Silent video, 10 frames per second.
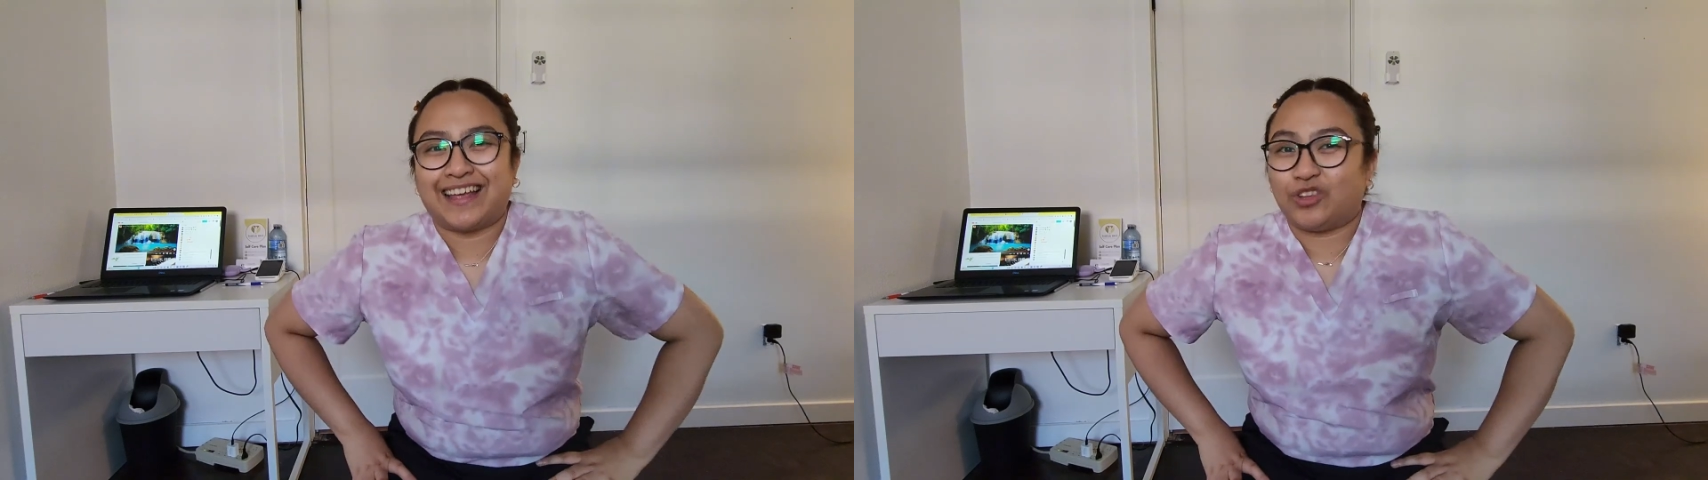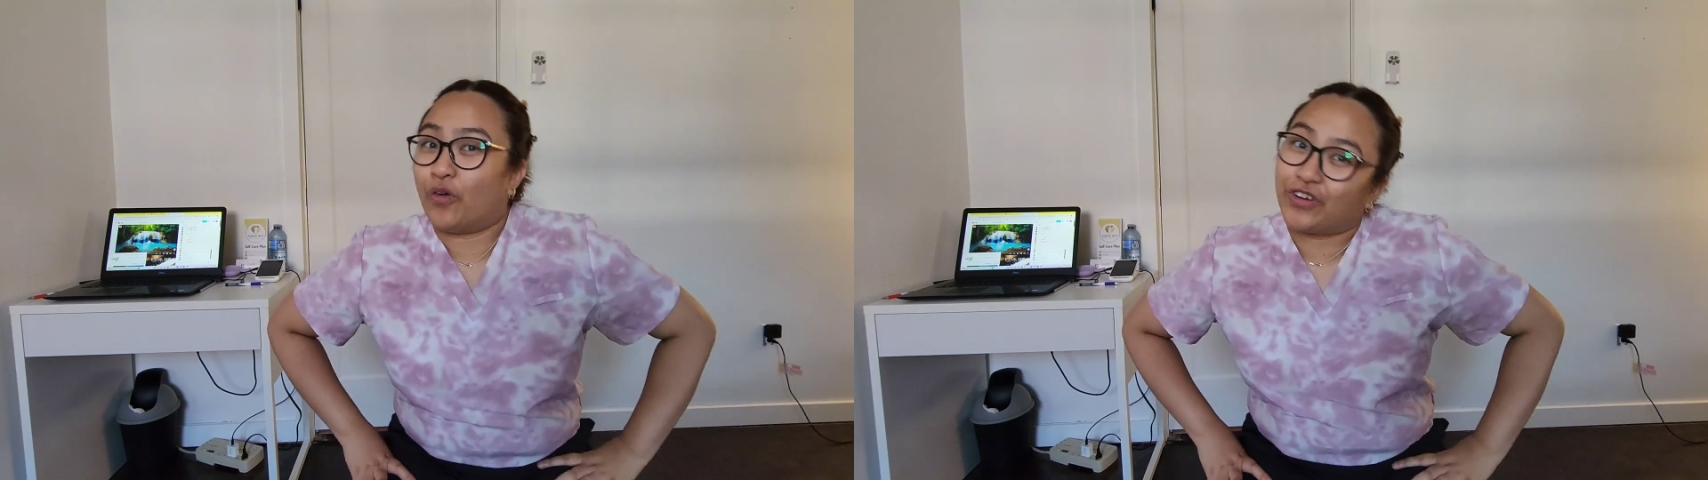
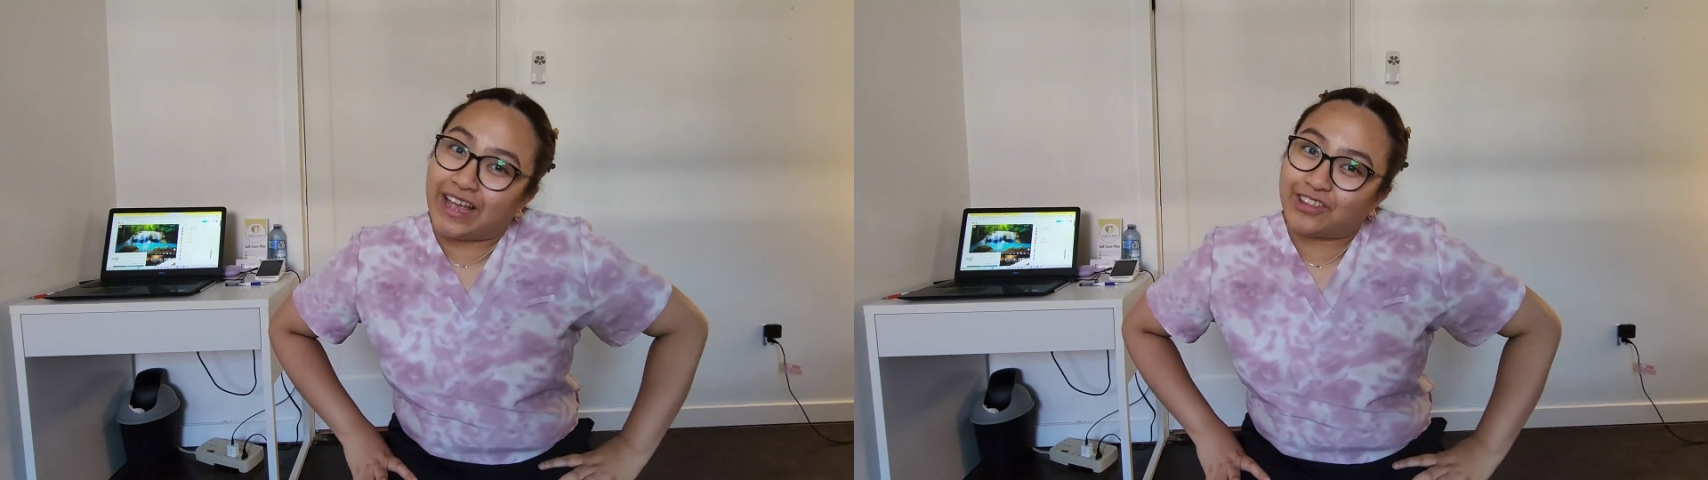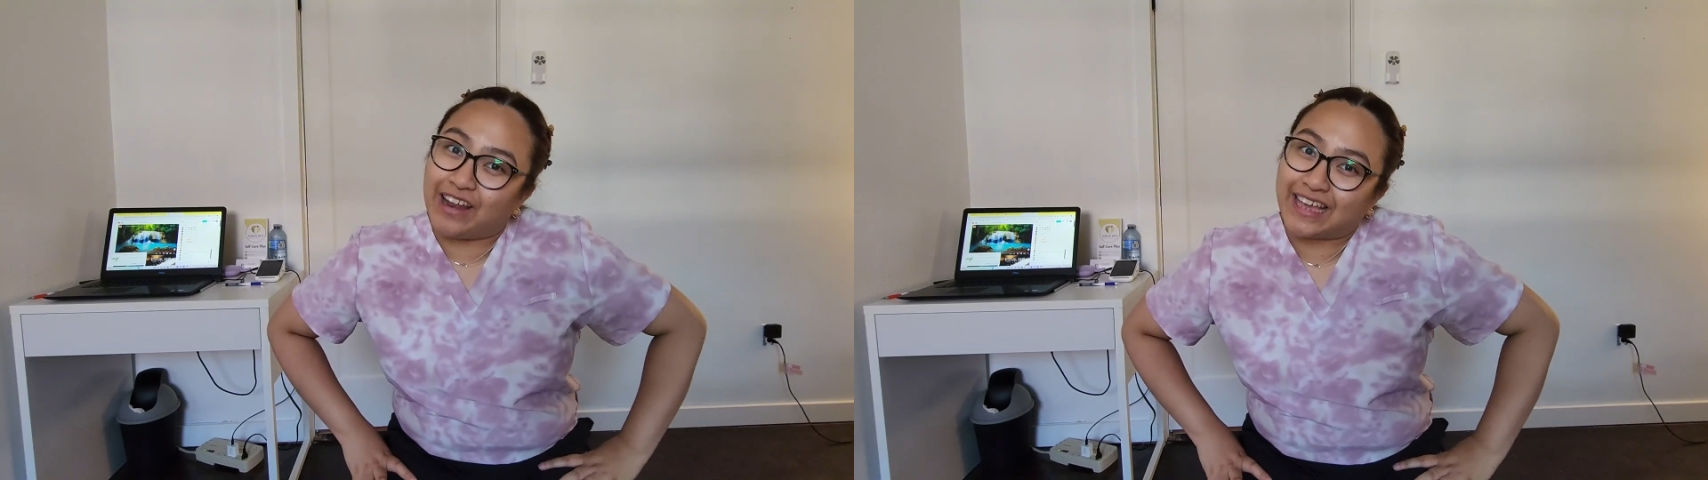Don't
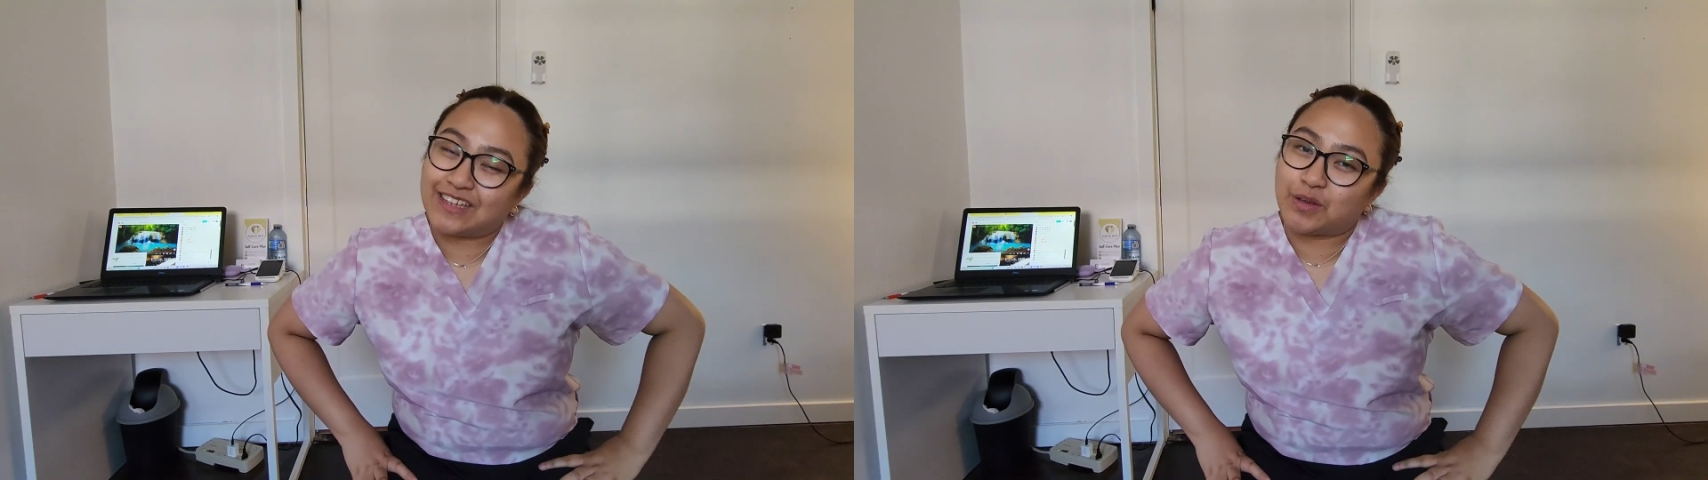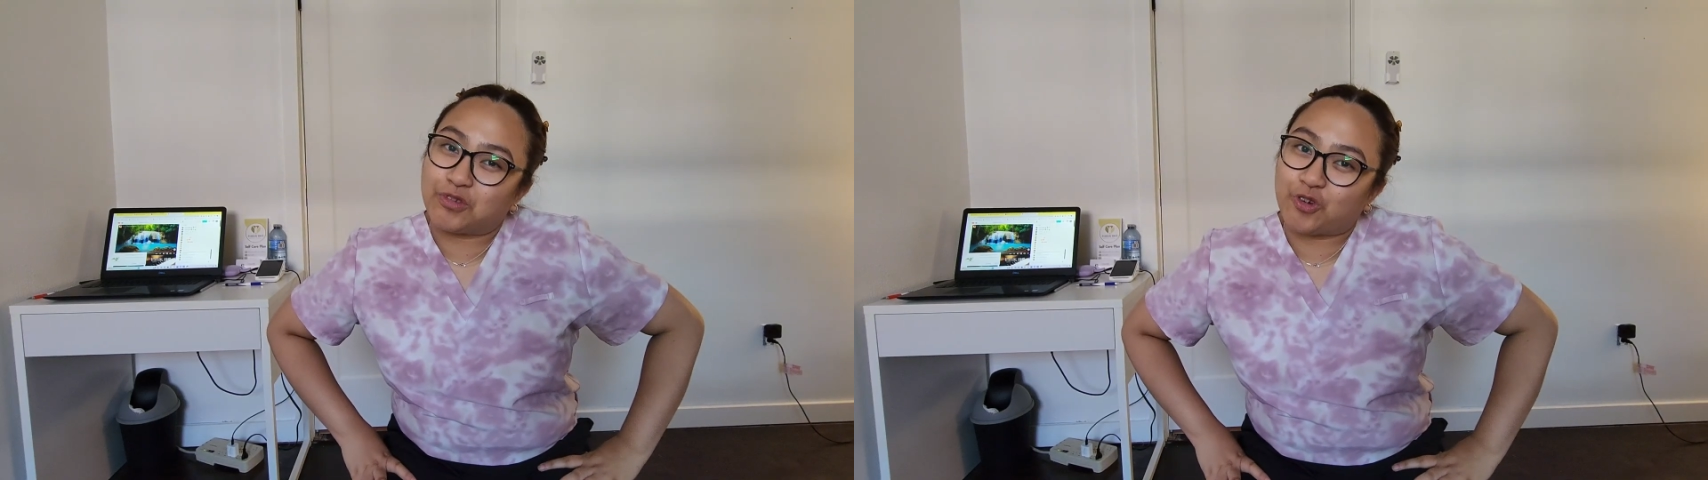forget to like
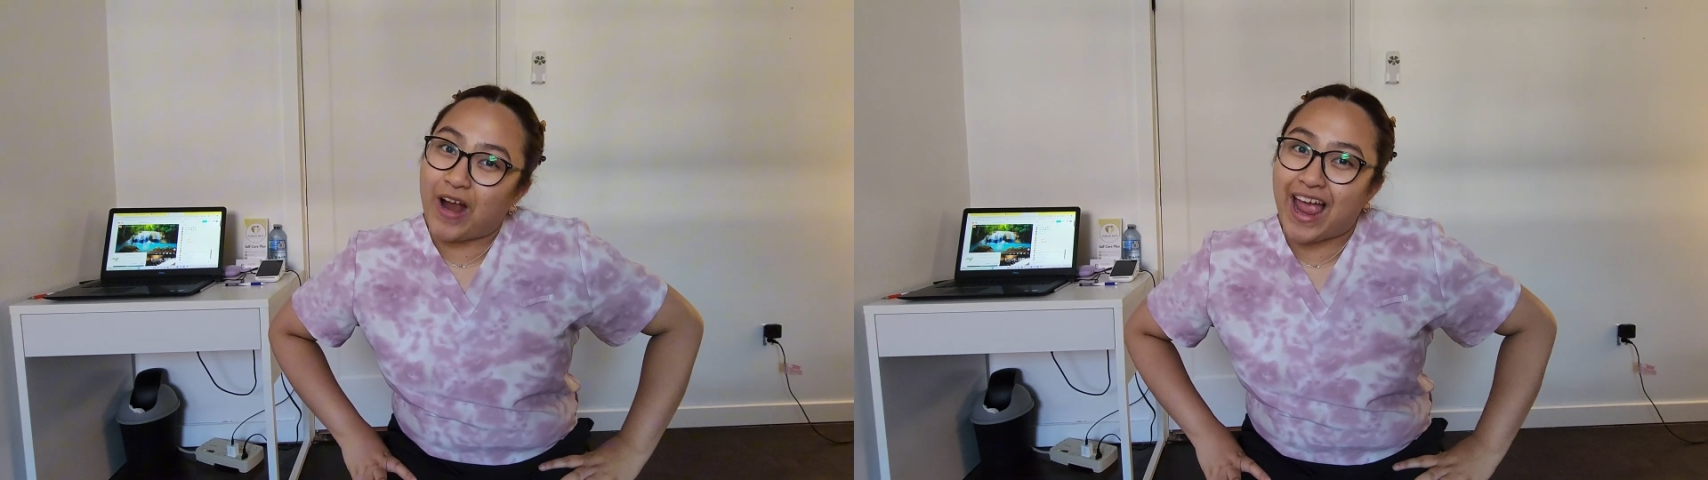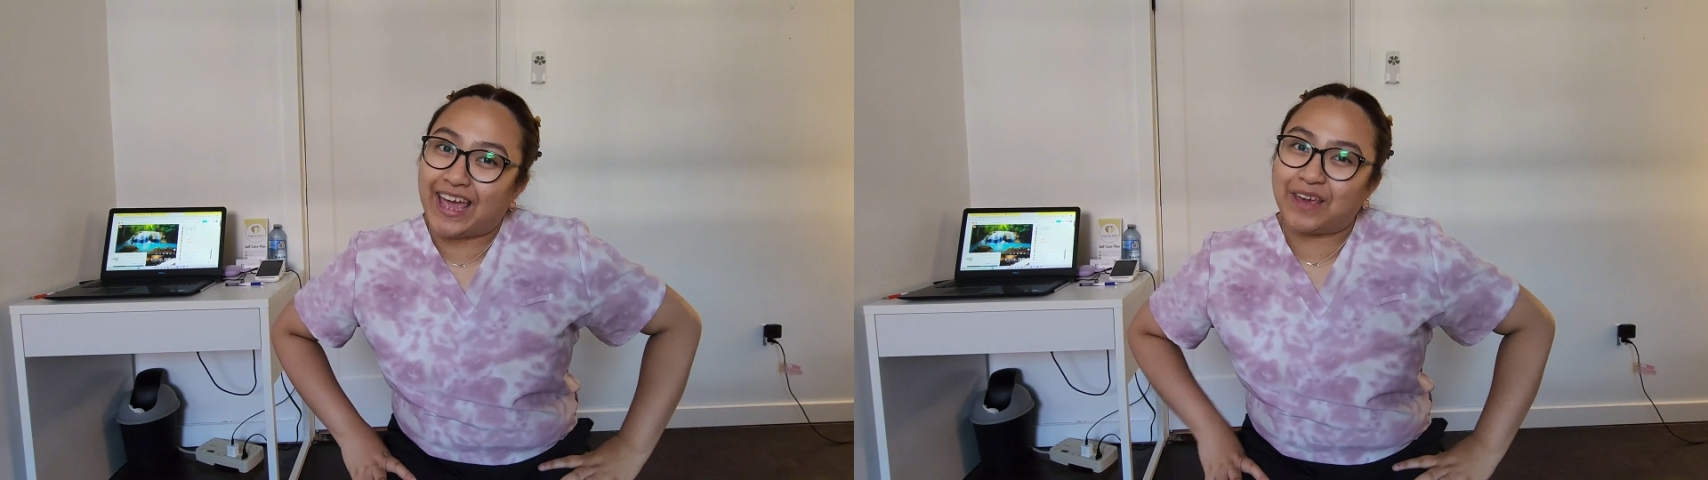and
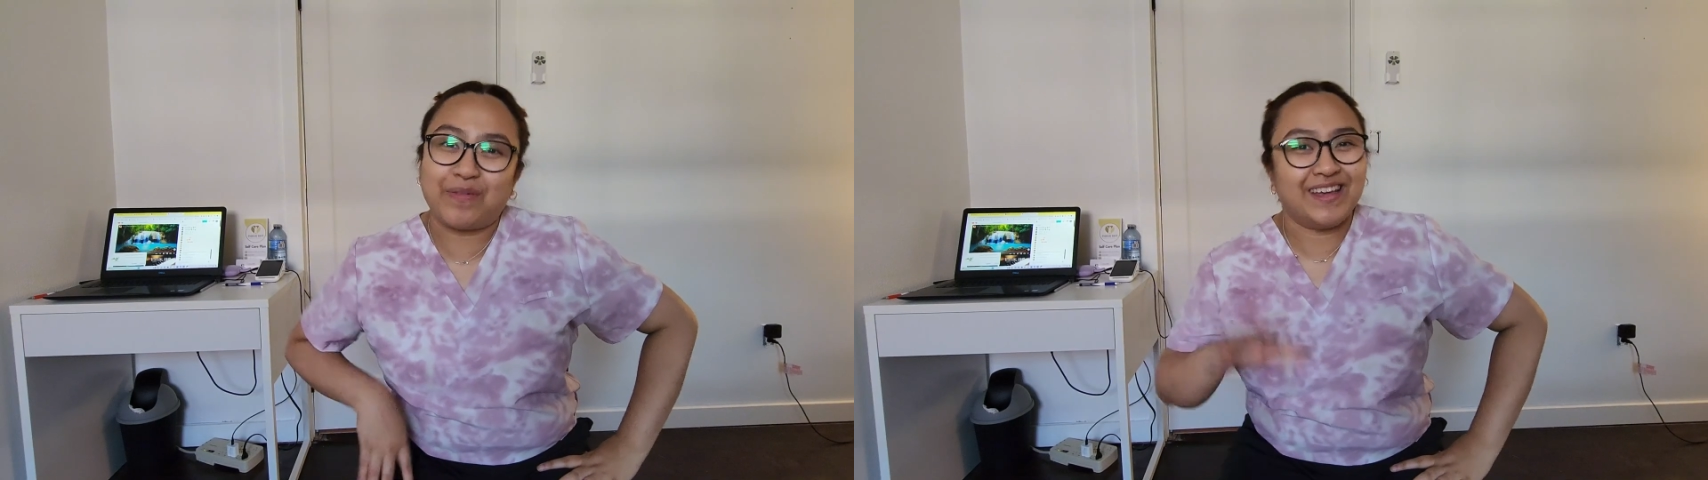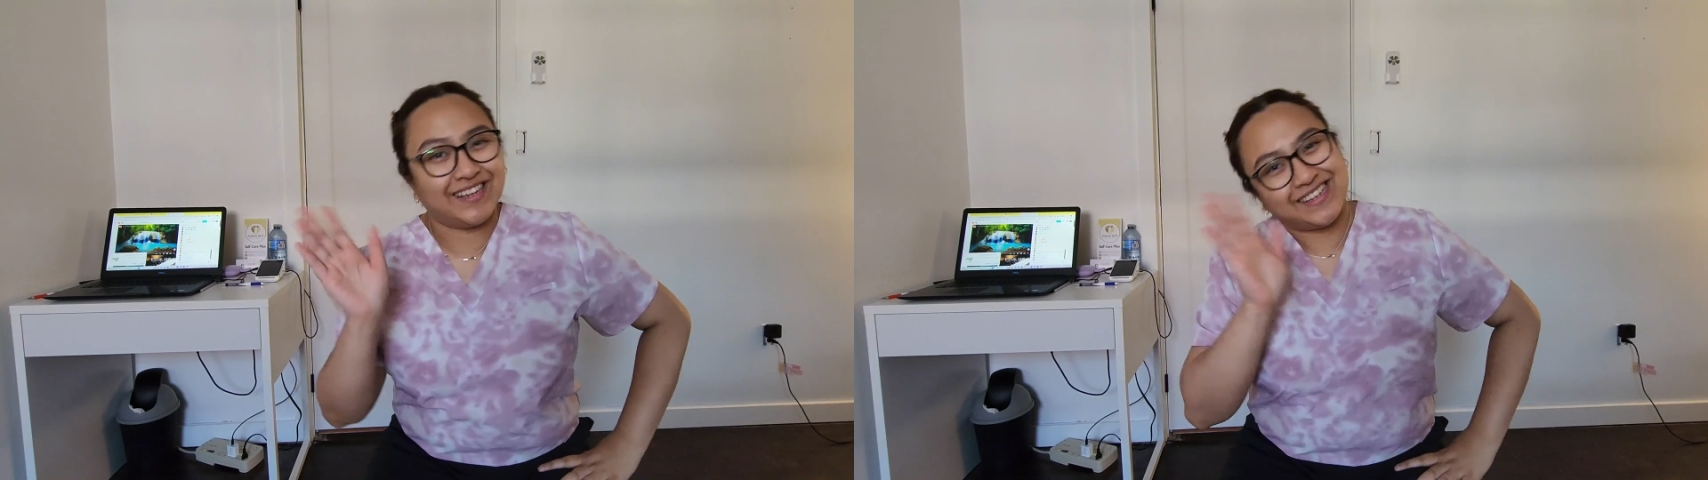
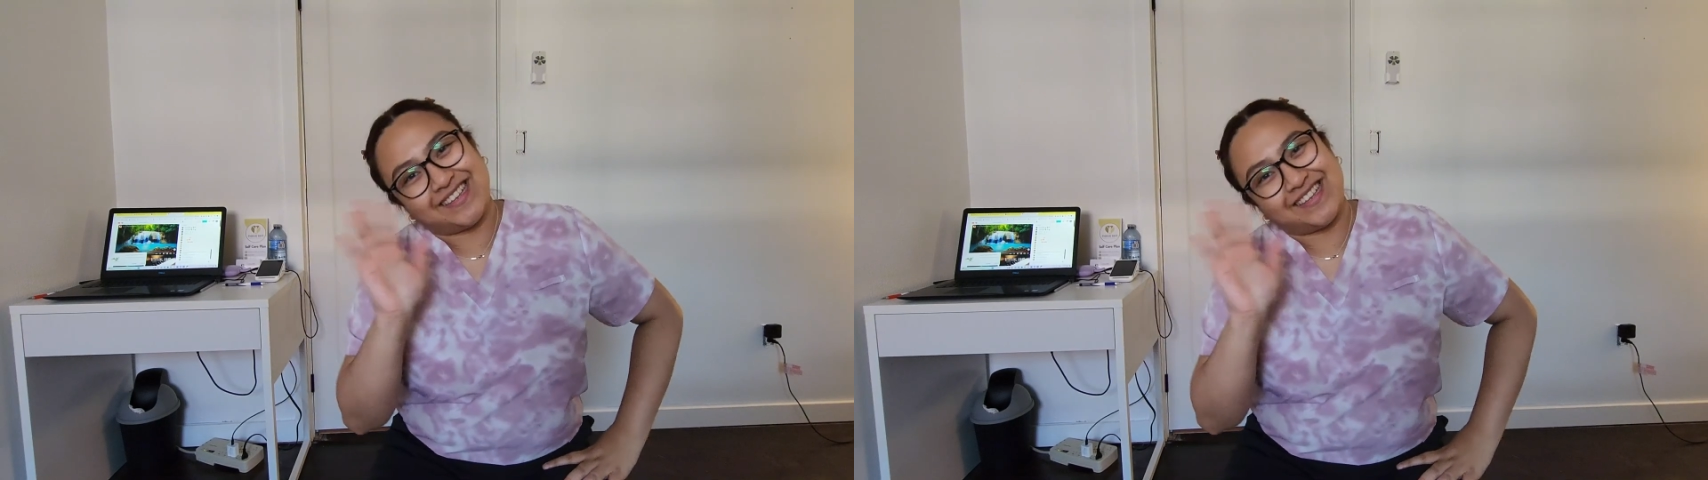subscribe.